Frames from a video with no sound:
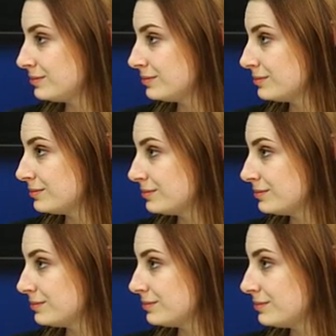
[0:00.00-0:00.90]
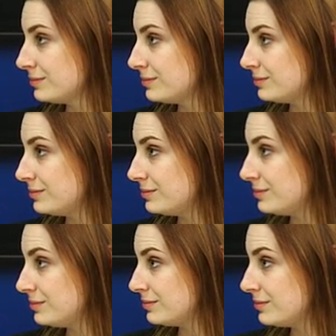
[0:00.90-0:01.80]

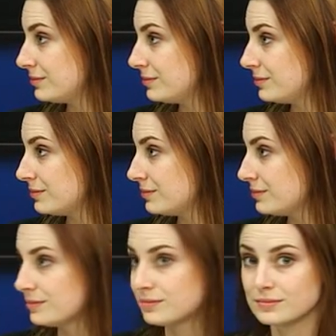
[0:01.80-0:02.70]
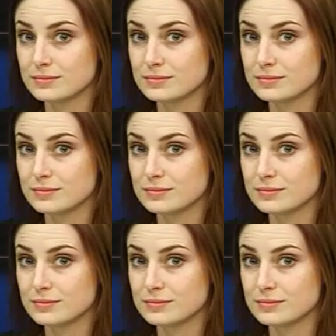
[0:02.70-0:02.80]
The person shown says nothing.